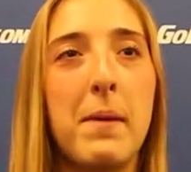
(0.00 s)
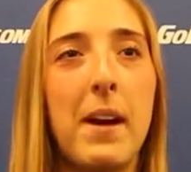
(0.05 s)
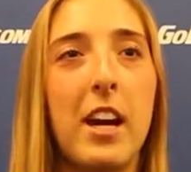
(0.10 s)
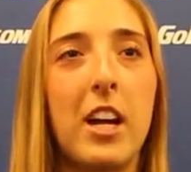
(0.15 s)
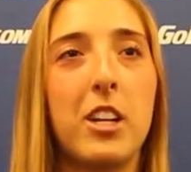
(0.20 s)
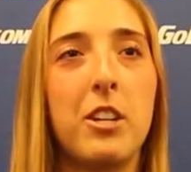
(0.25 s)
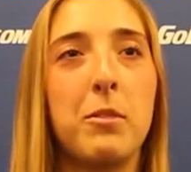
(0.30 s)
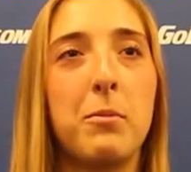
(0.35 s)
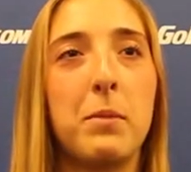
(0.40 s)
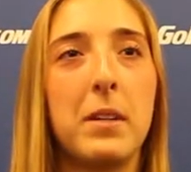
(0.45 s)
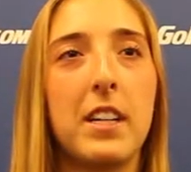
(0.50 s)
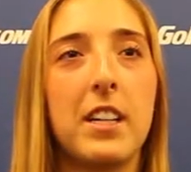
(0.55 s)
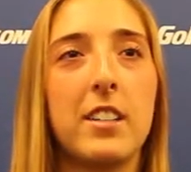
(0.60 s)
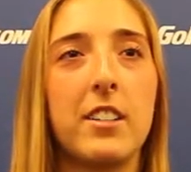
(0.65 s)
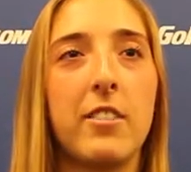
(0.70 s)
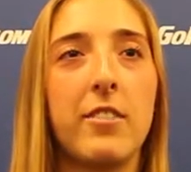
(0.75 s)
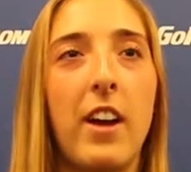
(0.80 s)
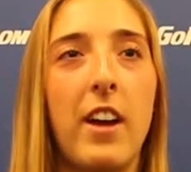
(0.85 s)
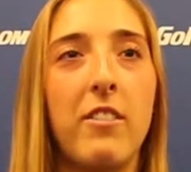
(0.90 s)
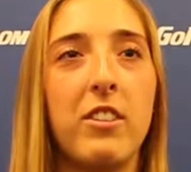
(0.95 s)
parents because
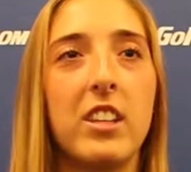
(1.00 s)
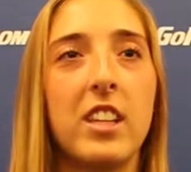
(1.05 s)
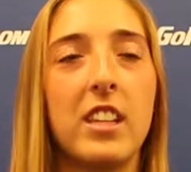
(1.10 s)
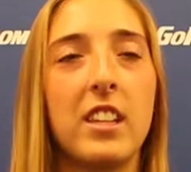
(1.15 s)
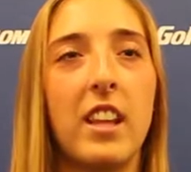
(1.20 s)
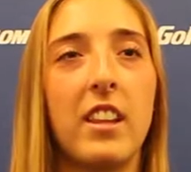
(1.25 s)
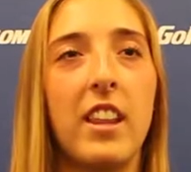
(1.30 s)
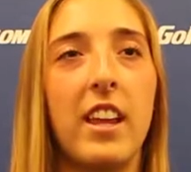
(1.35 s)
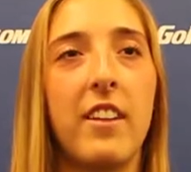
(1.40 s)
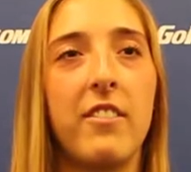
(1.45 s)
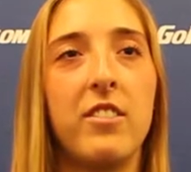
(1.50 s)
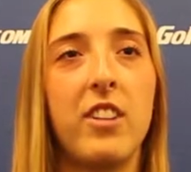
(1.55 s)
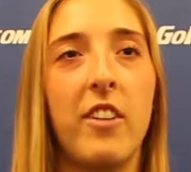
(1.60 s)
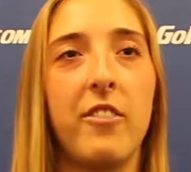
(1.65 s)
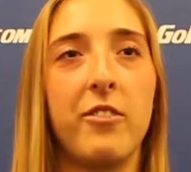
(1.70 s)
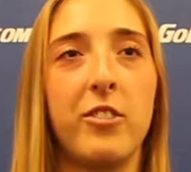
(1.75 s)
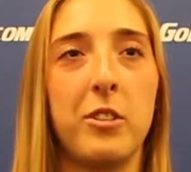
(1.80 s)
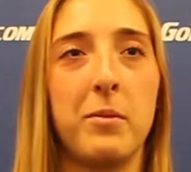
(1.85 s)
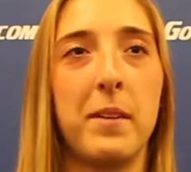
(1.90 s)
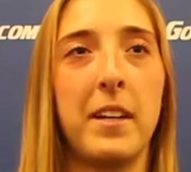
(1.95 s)
of everything that they have done for